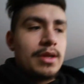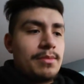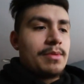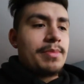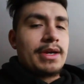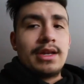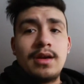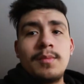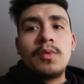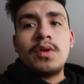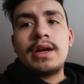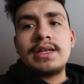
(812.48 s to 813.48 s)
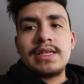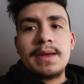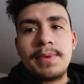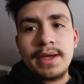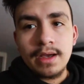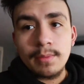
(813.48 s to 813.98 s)
going to be picking up more as I
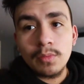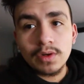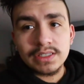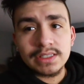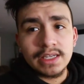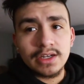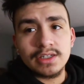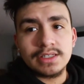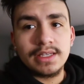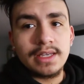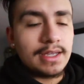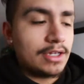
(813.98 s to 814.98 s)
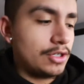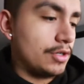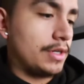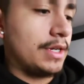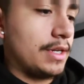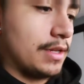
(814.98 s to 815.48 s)
pick up more sneakers
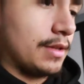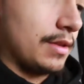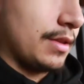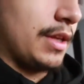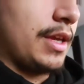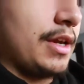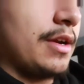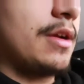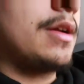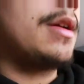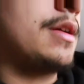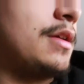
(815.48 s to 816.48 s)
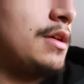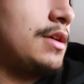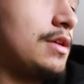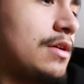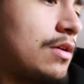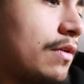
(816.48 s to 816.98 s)
during the year.
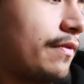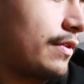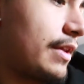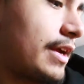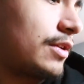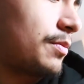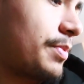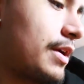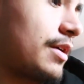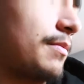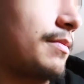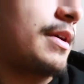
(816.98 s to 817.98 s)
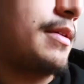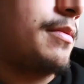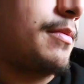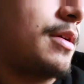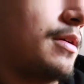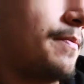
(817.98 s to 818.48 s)
Hopefully I do pick up my
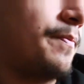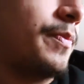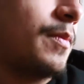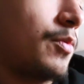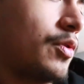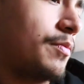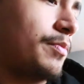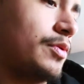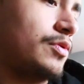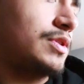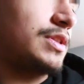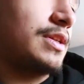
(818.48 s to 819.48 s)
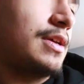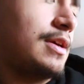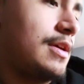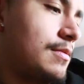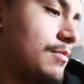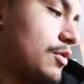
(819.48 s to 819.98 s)
more Boost
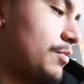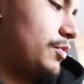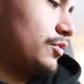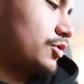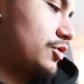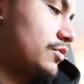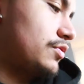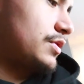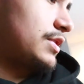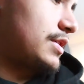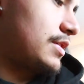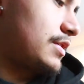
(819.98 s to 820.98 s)
shoes